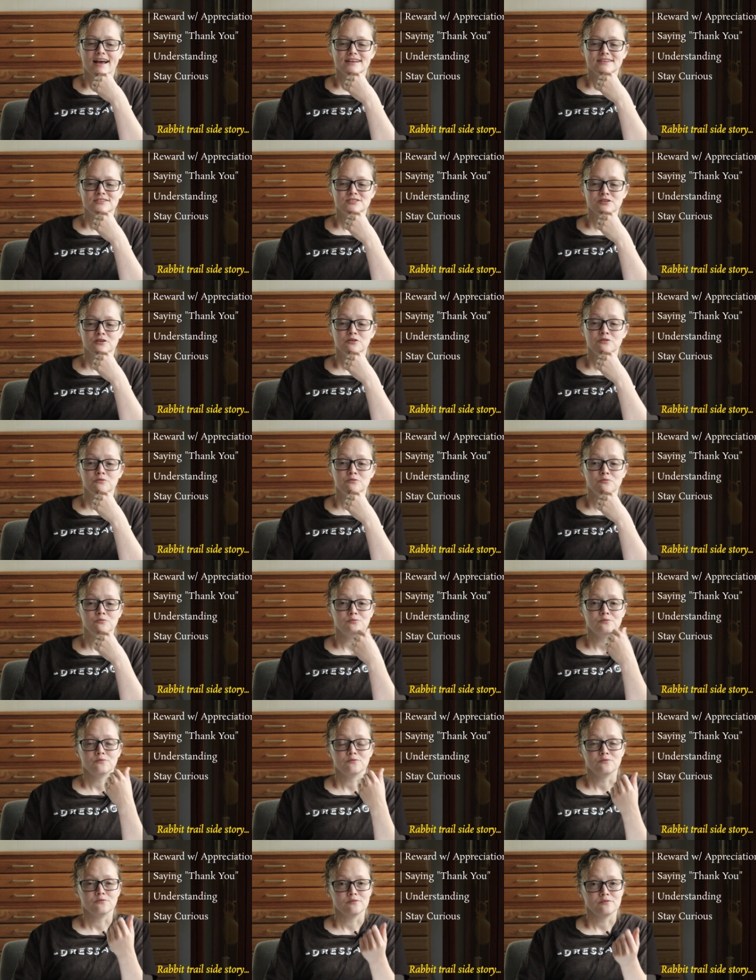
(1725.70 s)
So
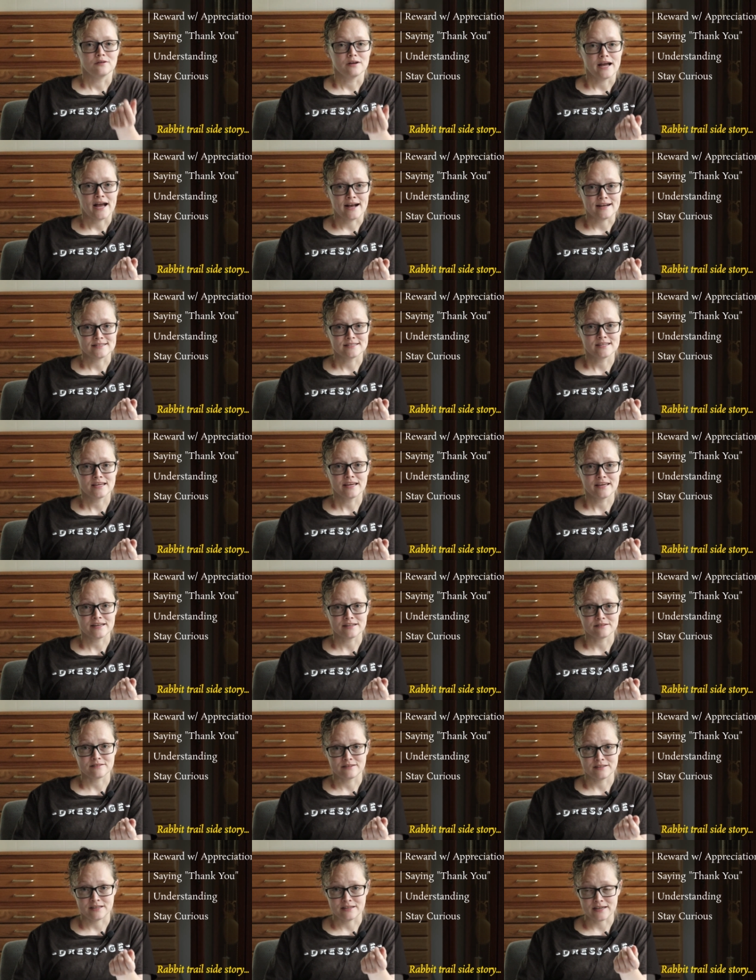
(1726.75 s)
as he
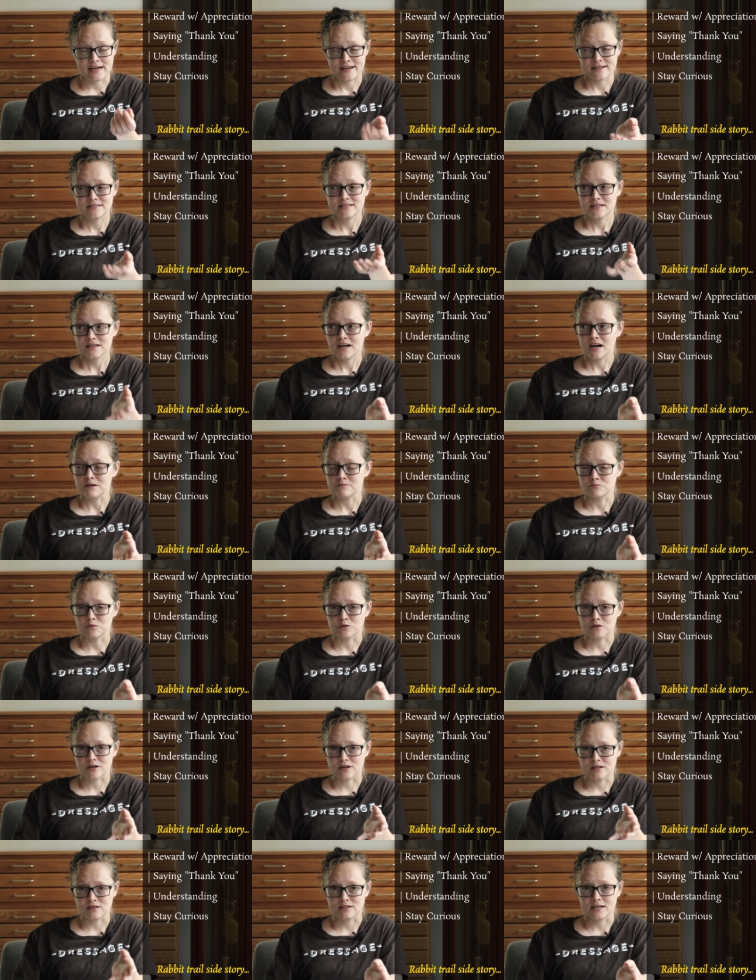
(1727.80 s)
got
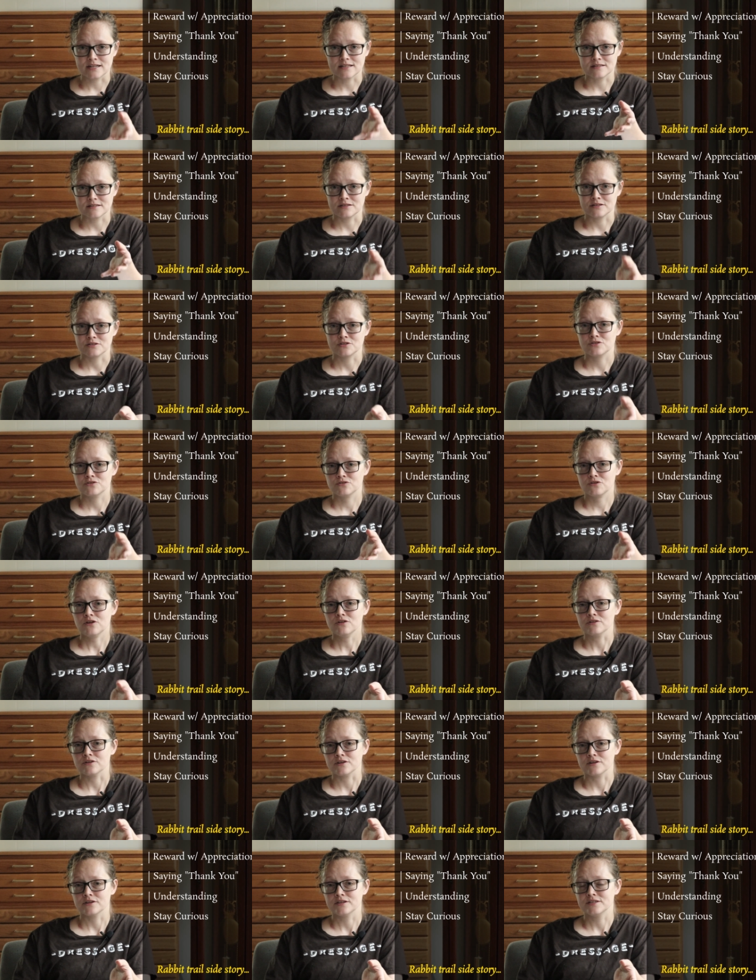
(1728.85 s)
more collected and
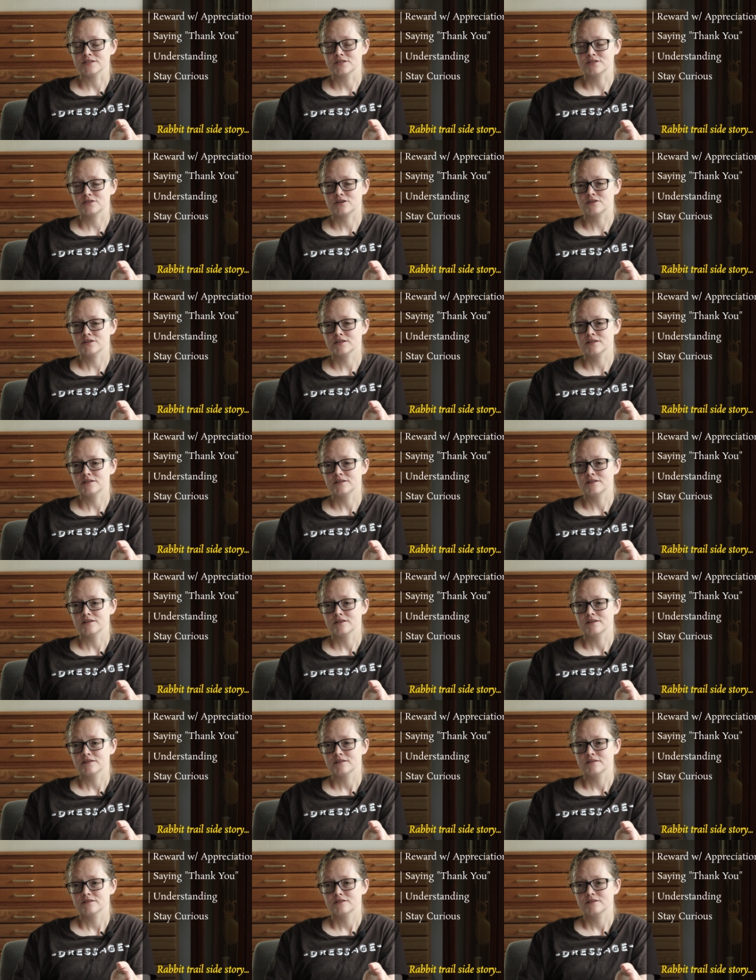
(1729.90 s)
stronger, he started
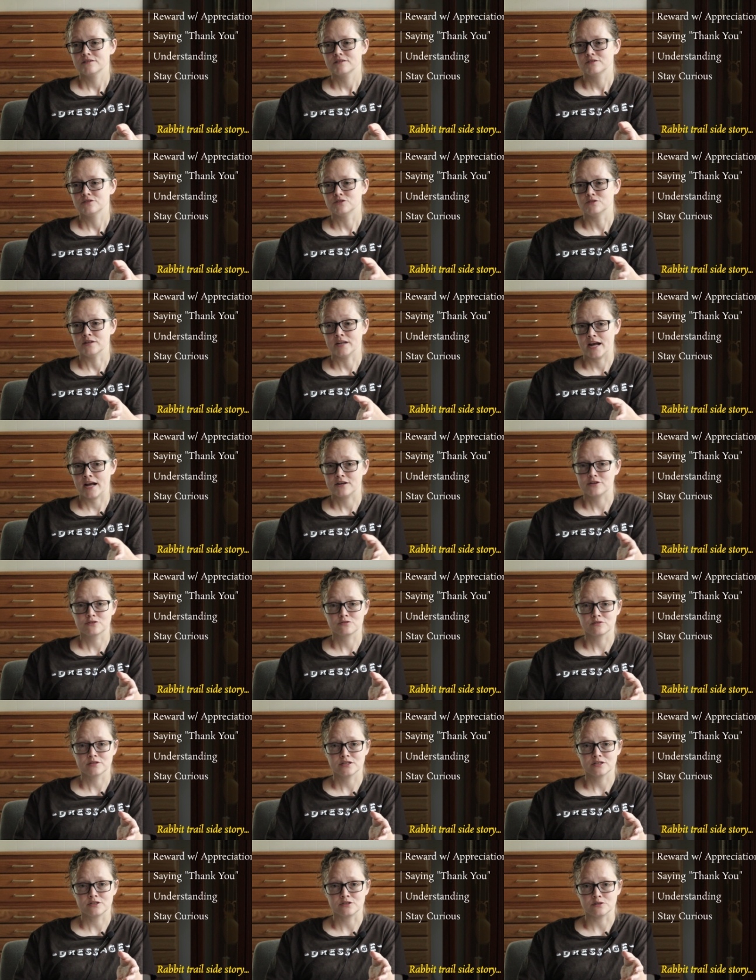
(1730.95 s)

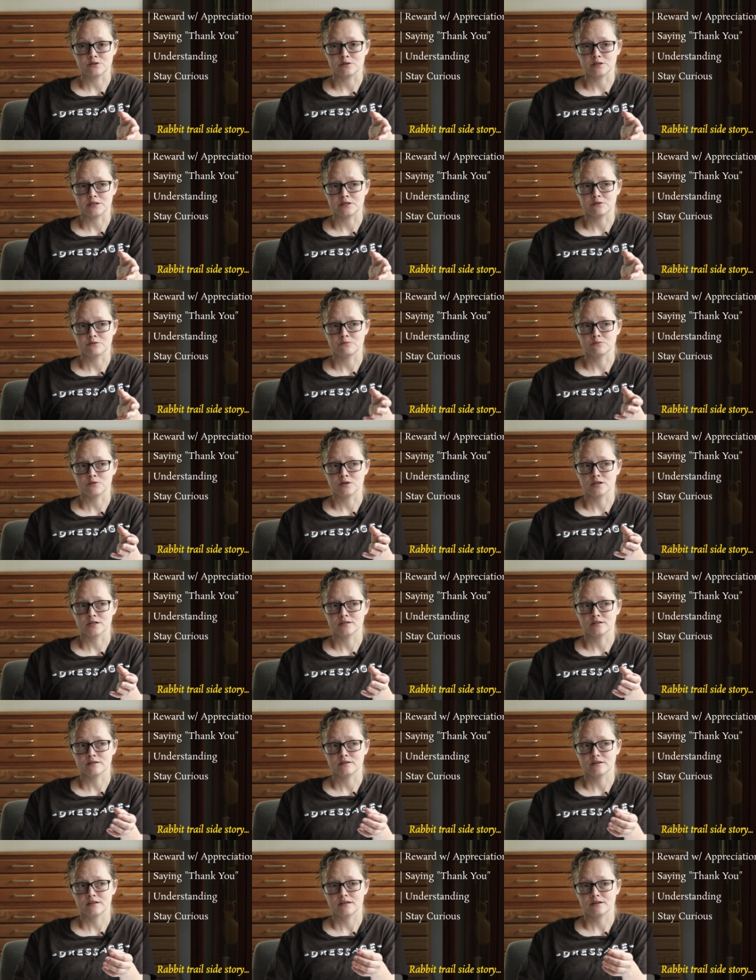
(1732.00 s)
naturally doing
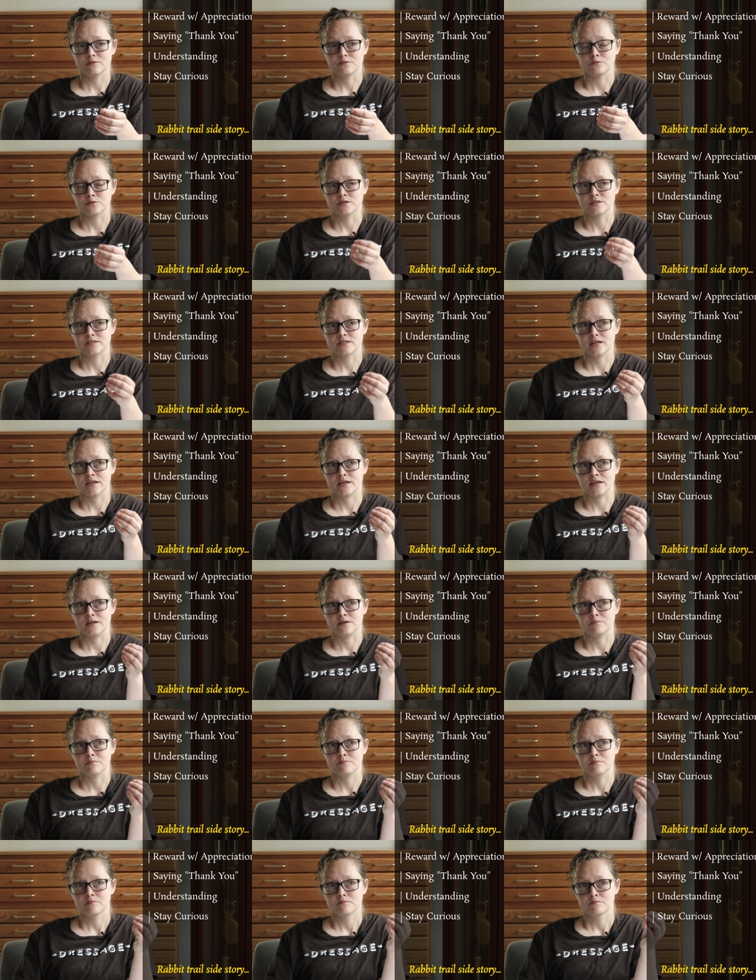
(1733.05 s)
what was
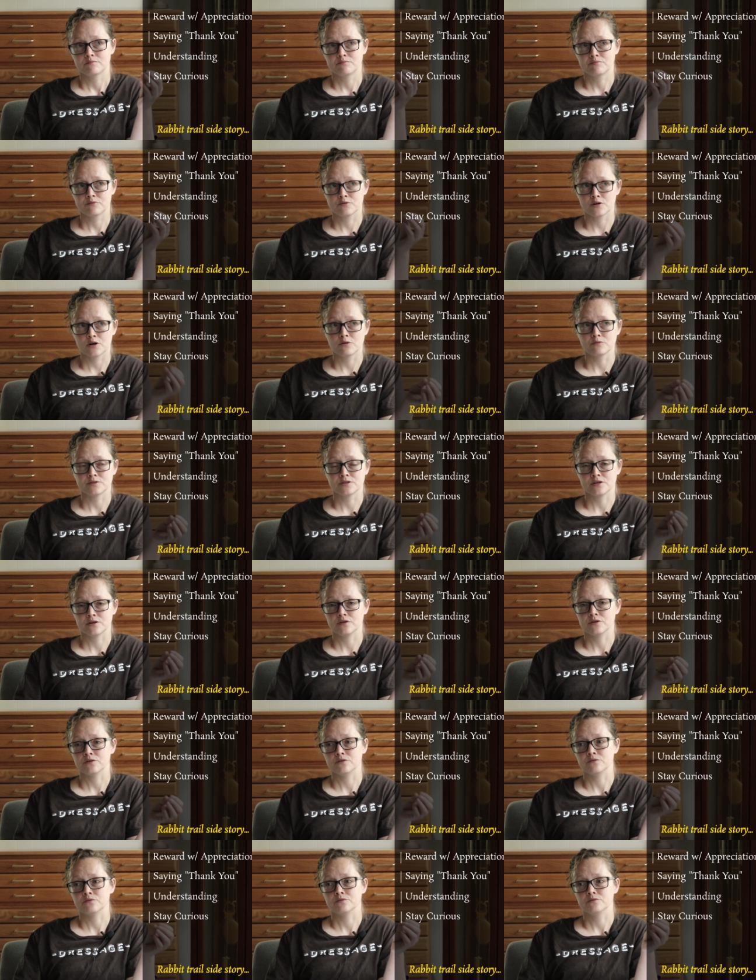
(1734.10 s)
a
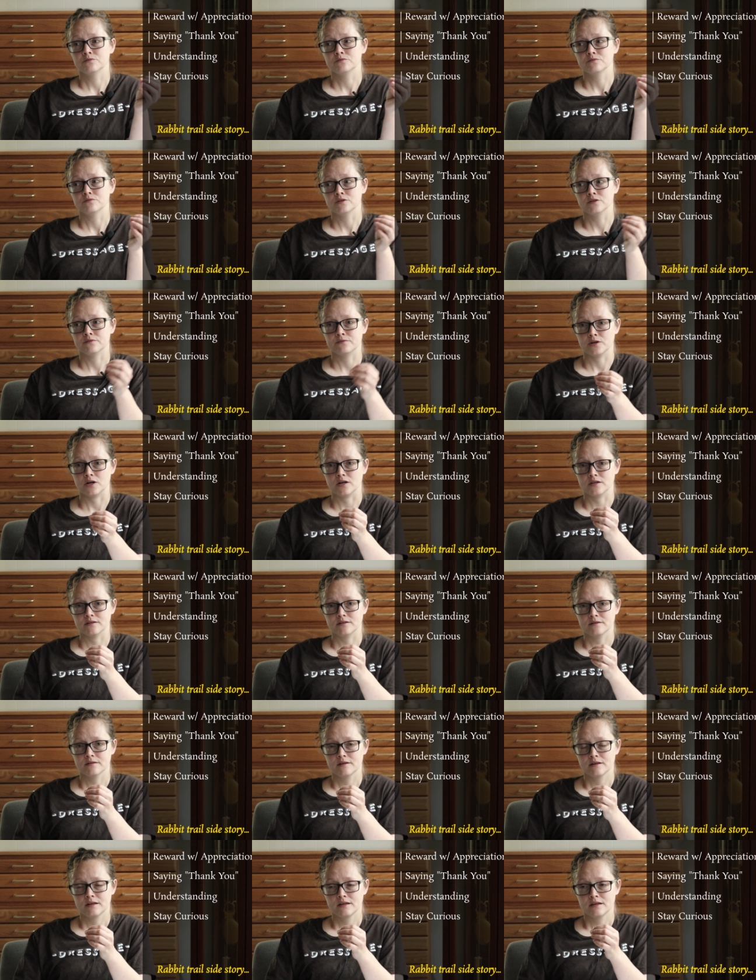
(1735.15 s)
proto levade.
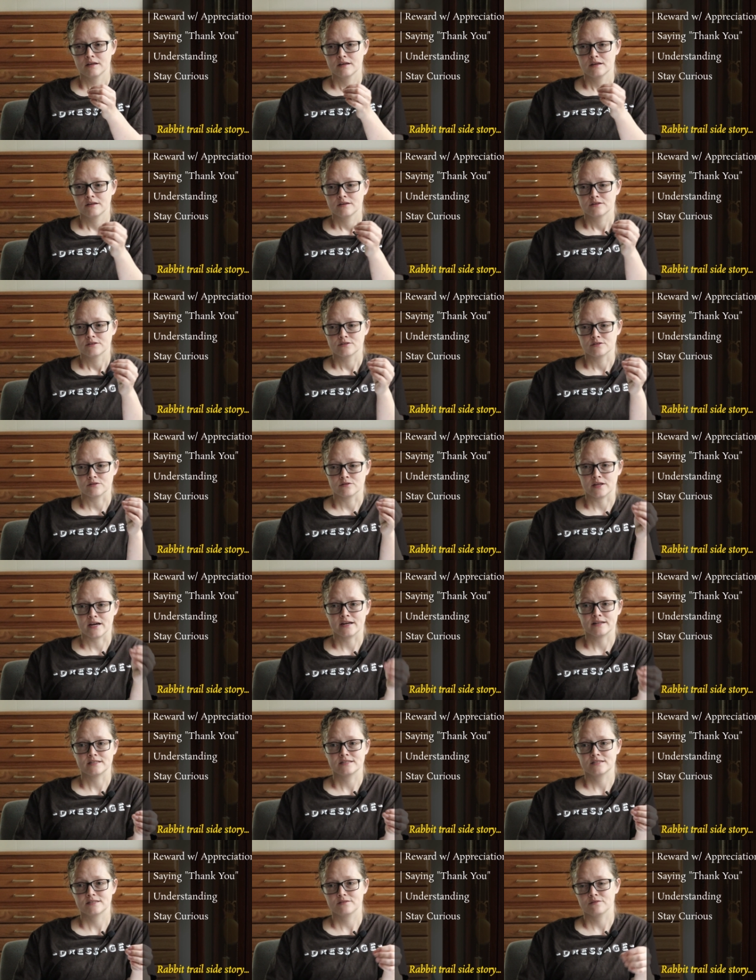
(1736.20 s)
So
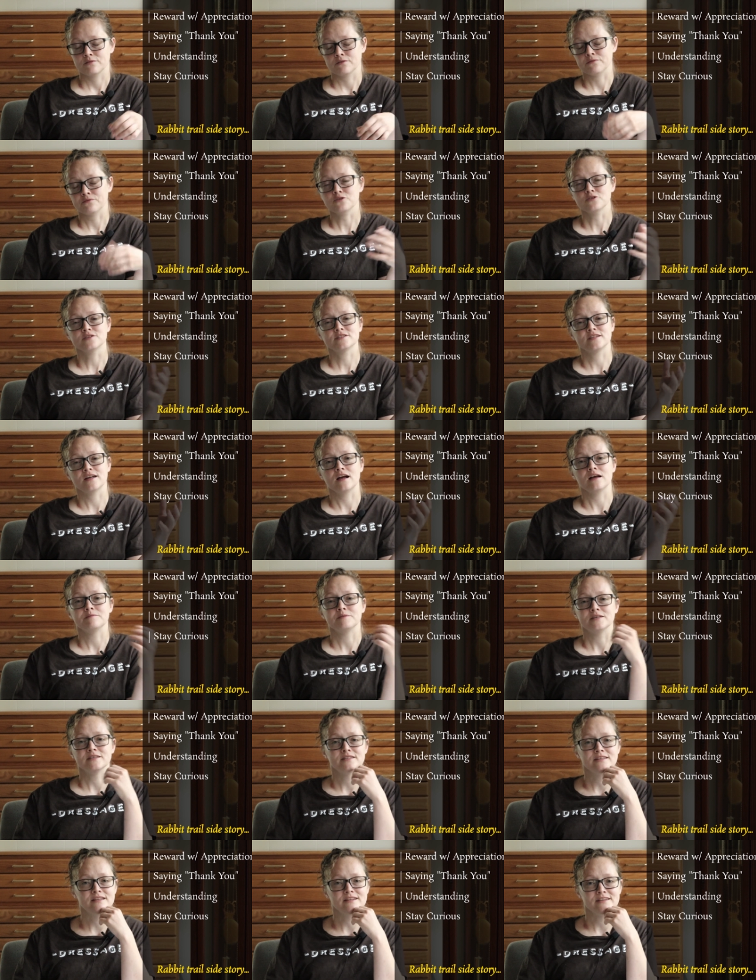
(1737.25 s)
that's the first time
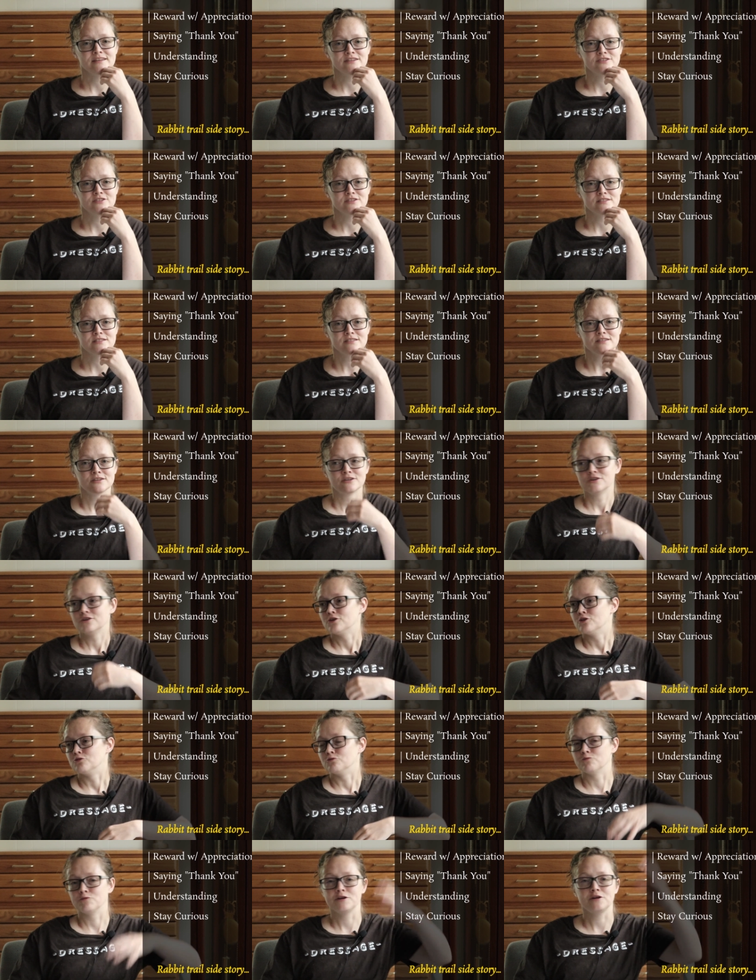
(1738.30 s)
he did it, he just
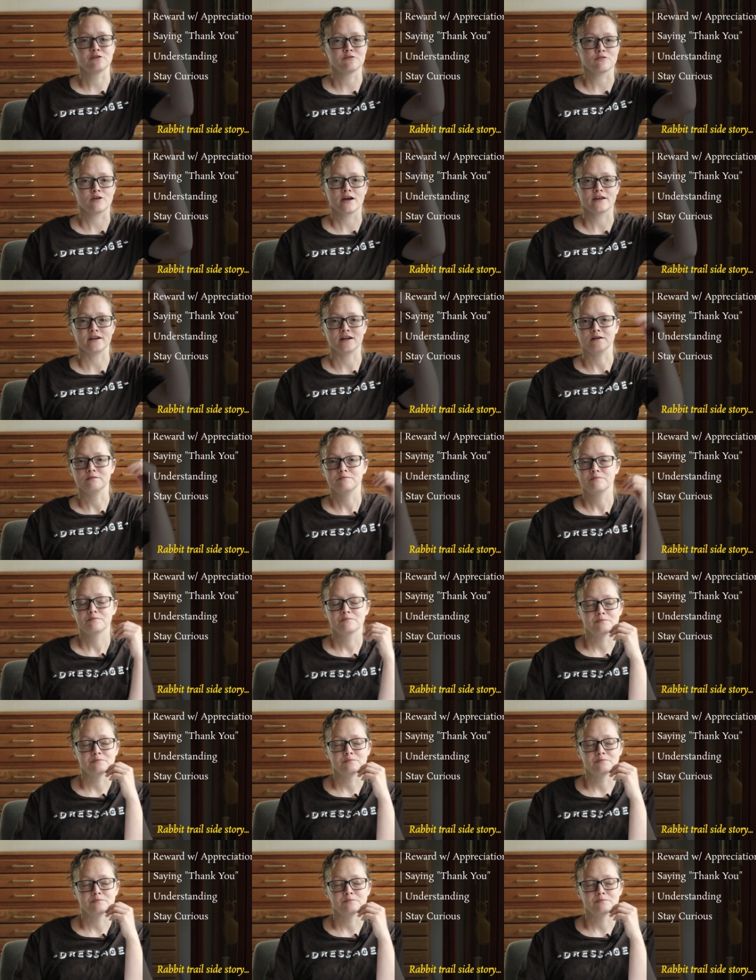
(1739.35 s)
reared right up.